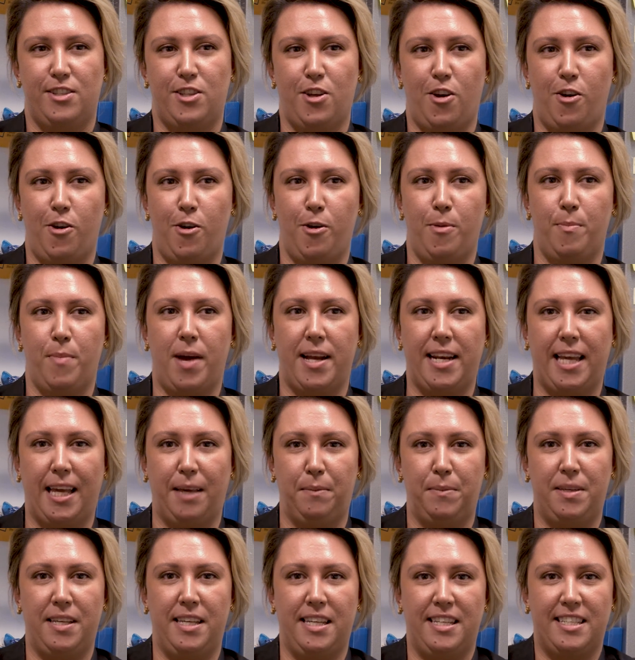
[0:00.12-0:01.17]
So my
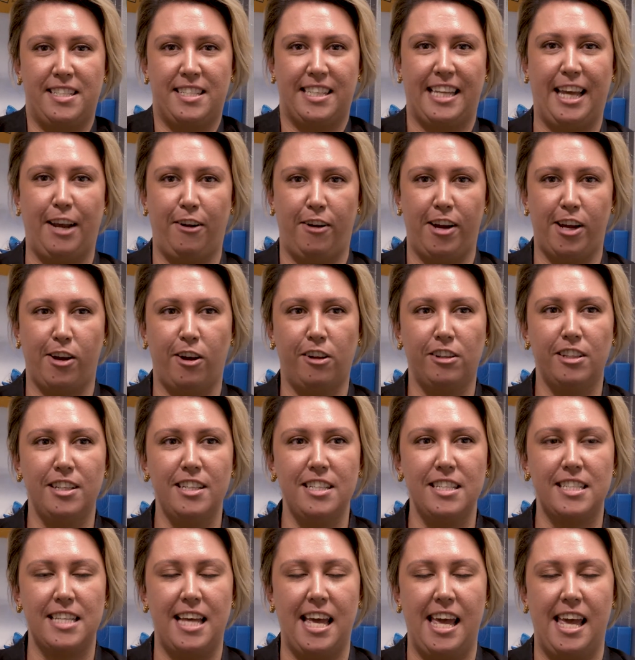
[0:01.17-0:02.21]
name is Kiri
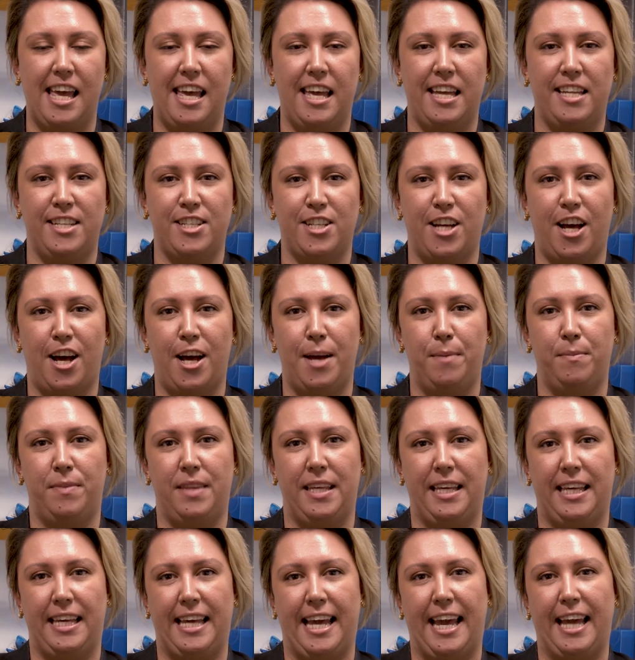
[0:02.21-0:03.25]
Collins and I'm
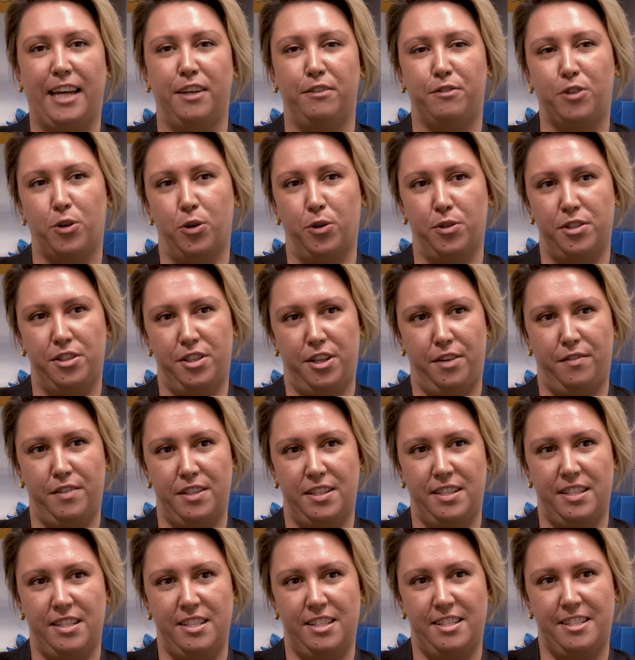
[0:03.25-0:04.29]
the head of core
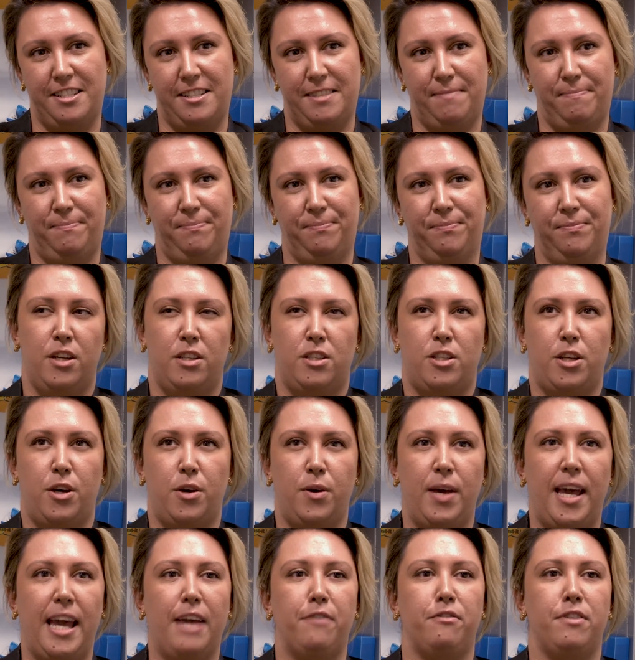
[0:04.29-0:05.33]
services.
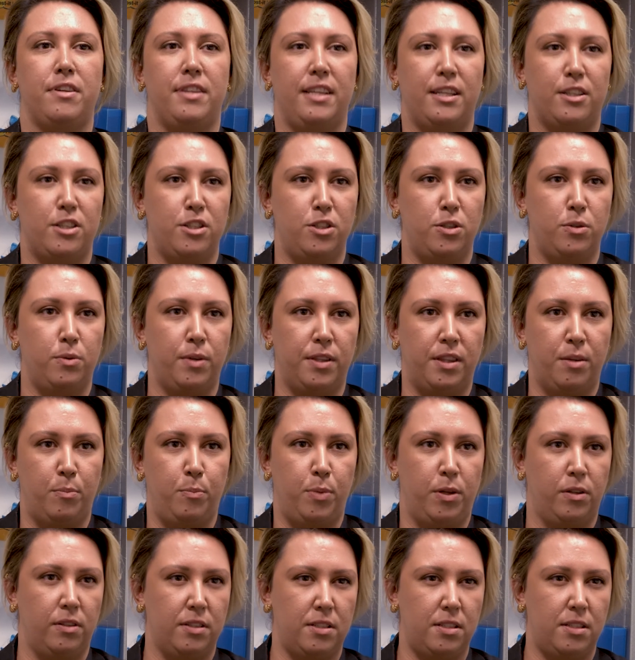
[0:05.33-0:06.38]
So everything to do with the
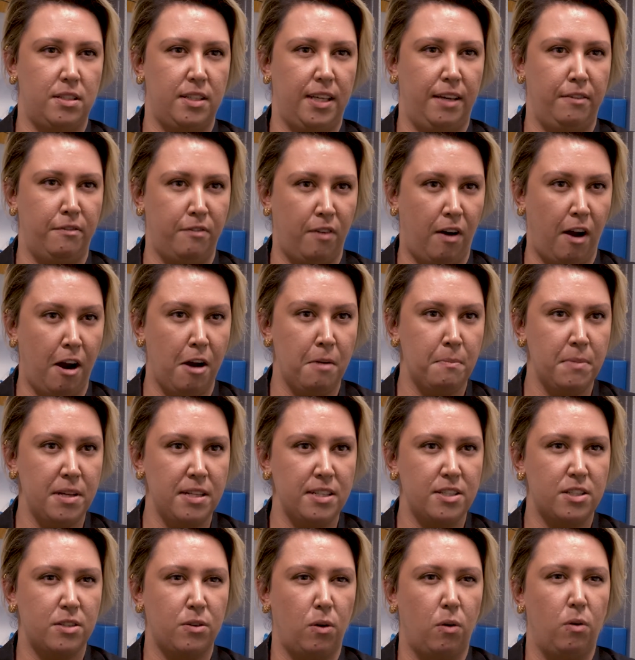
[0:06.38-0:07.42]
built
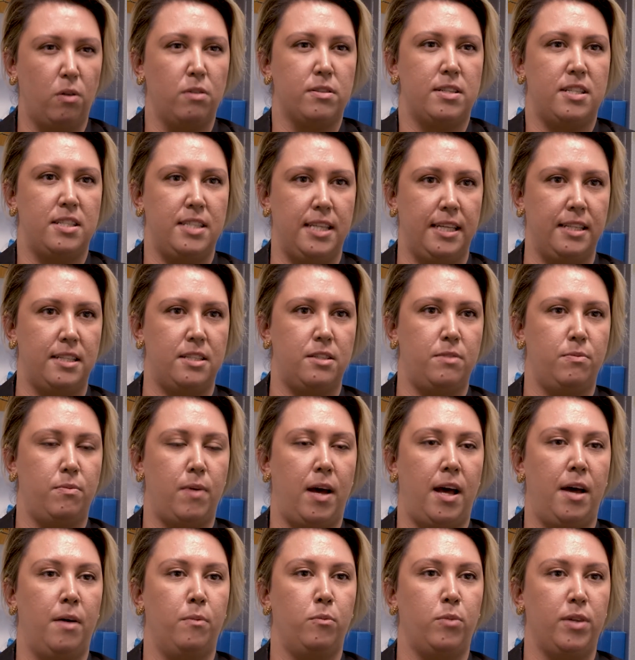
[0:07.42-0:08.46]
environment all sits
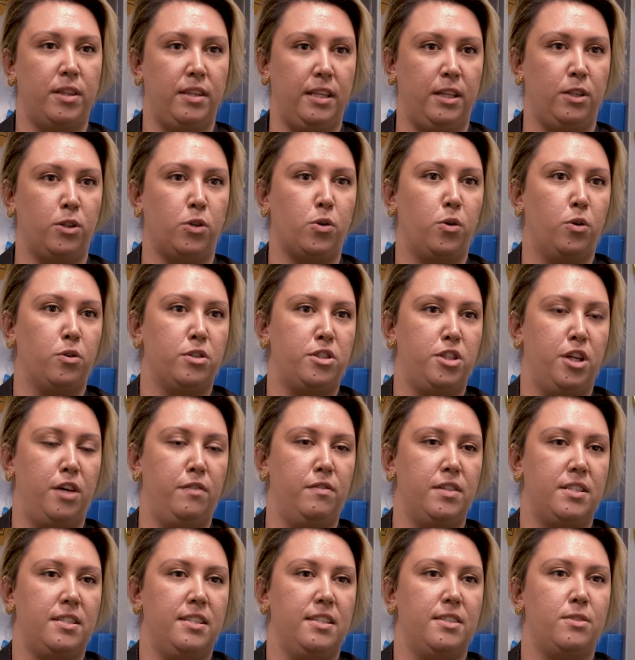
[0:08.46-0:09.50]
within core
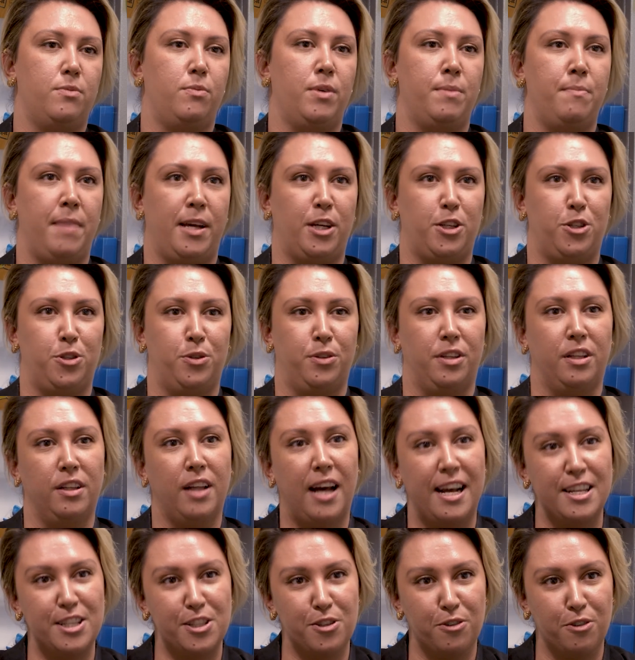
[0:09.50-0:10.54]
services. We make sure the
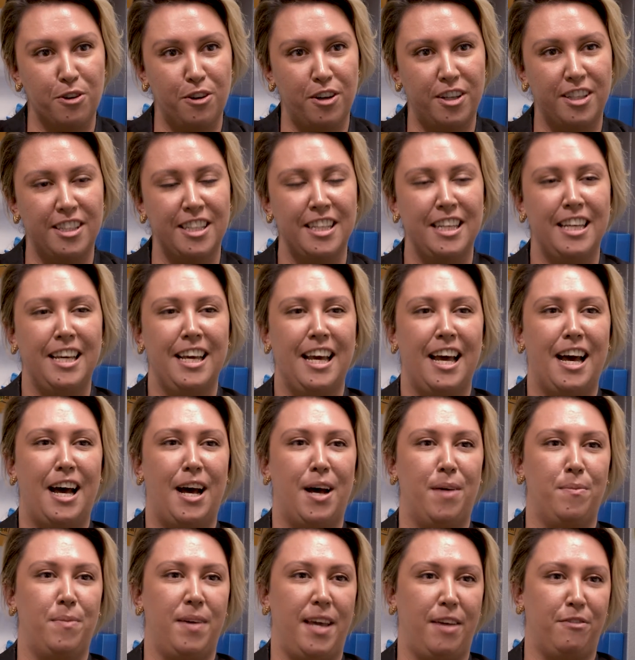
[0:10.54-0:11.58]
lights are on,
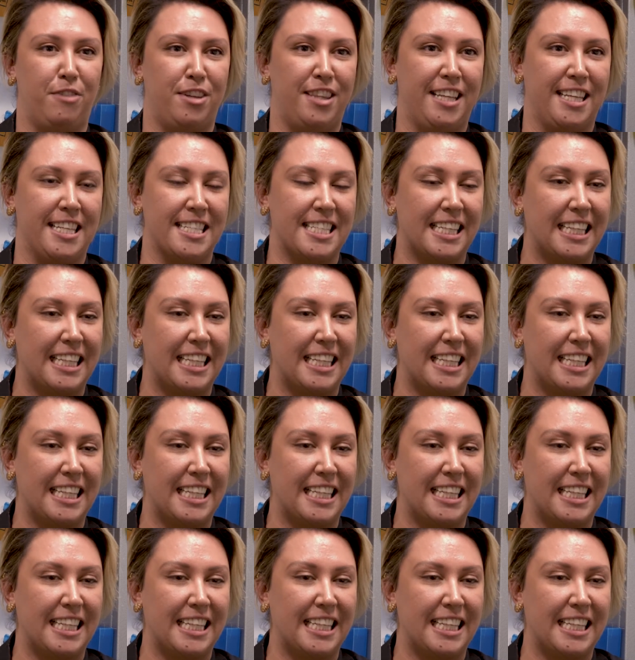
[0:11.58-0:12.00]
everything is